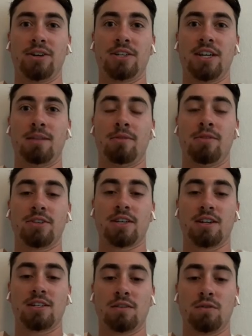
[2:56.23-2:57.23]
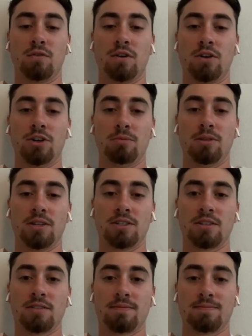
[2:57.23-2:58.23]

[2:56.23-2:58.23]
for your team, and this kind of stuff will fall into place.